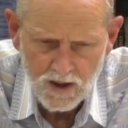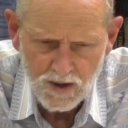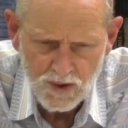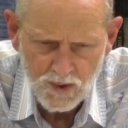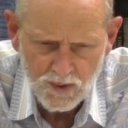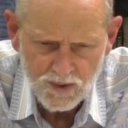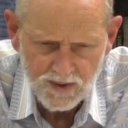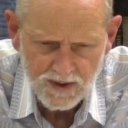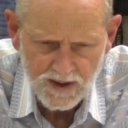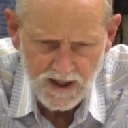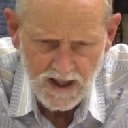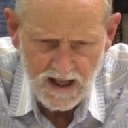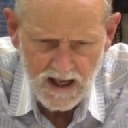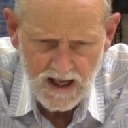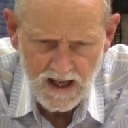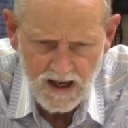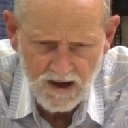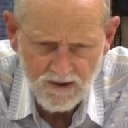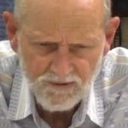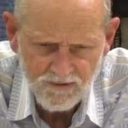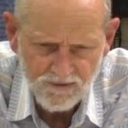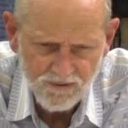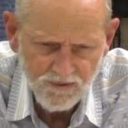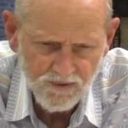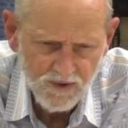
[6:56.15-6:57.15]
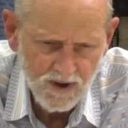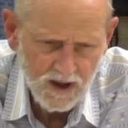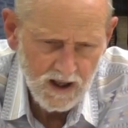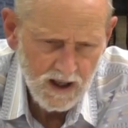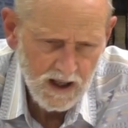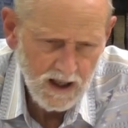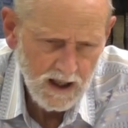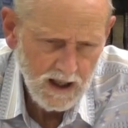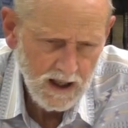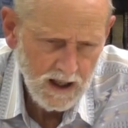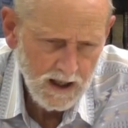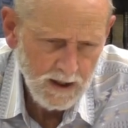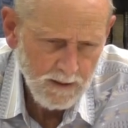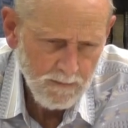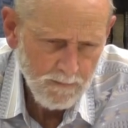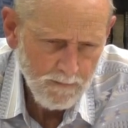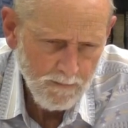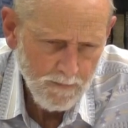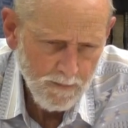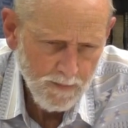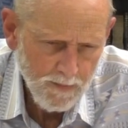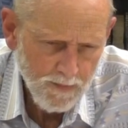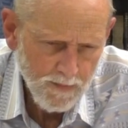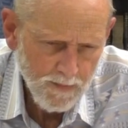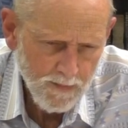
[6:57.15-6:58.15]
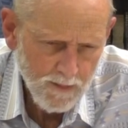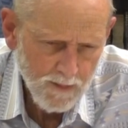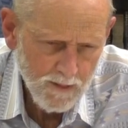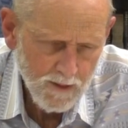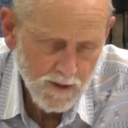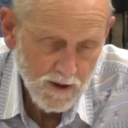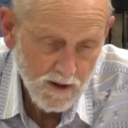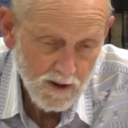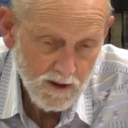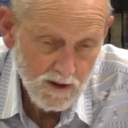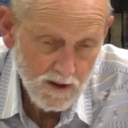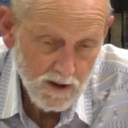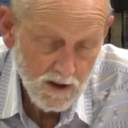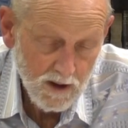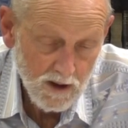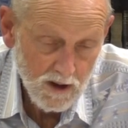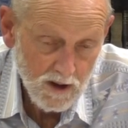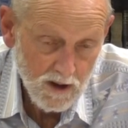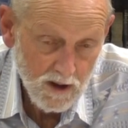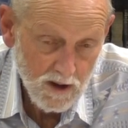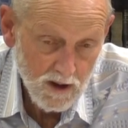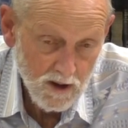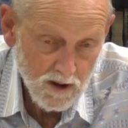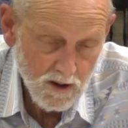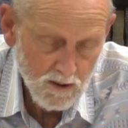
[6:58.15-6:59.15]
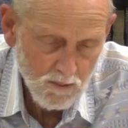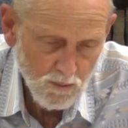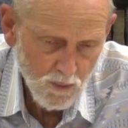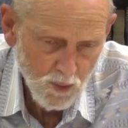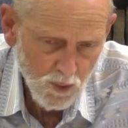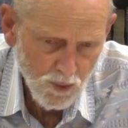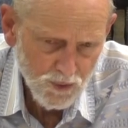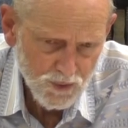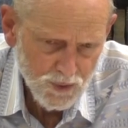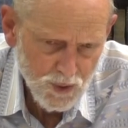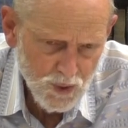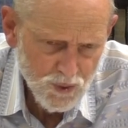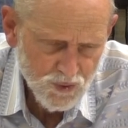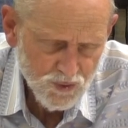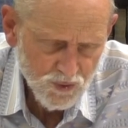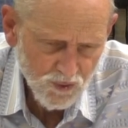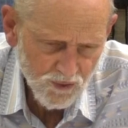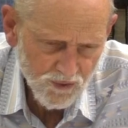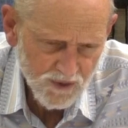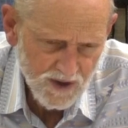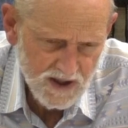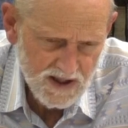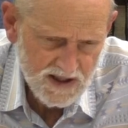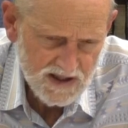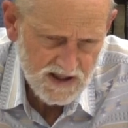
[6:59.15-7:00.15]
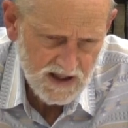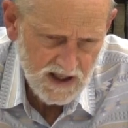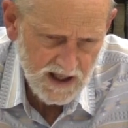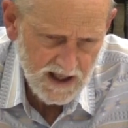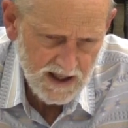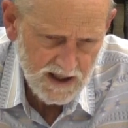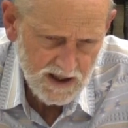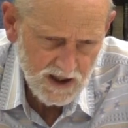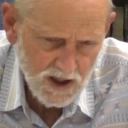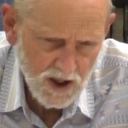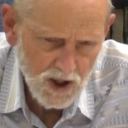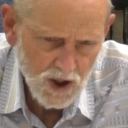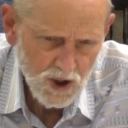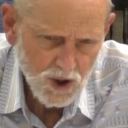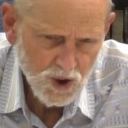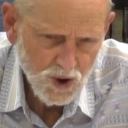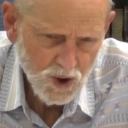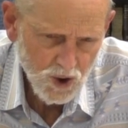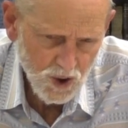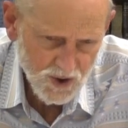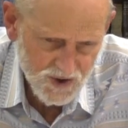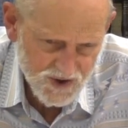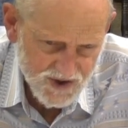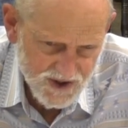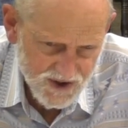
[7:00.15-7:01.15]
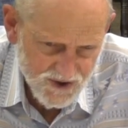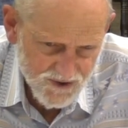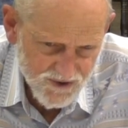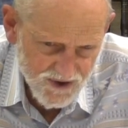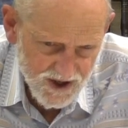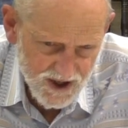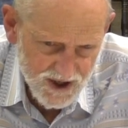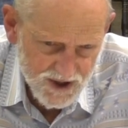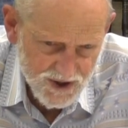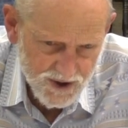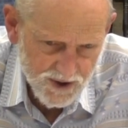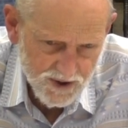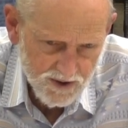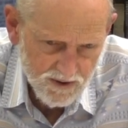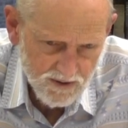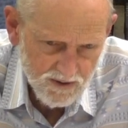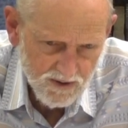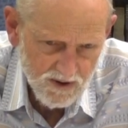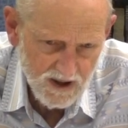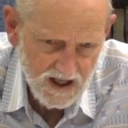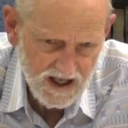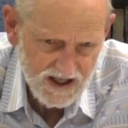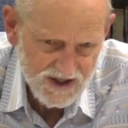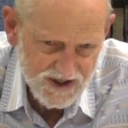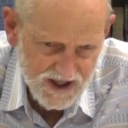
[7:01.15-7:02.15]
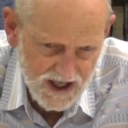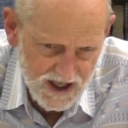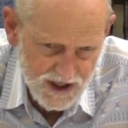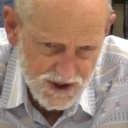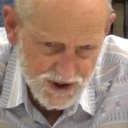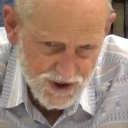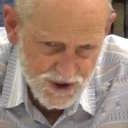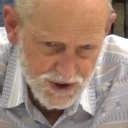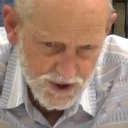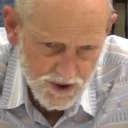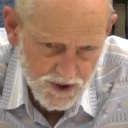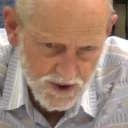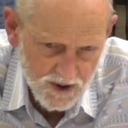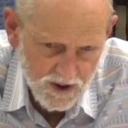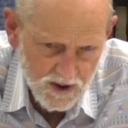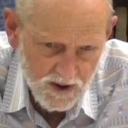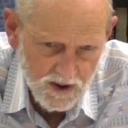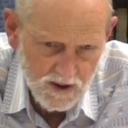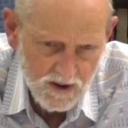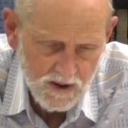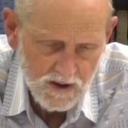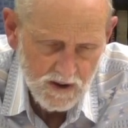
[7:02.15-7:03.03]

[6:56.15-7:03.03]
You can have um, more neutral things like concentration, attention.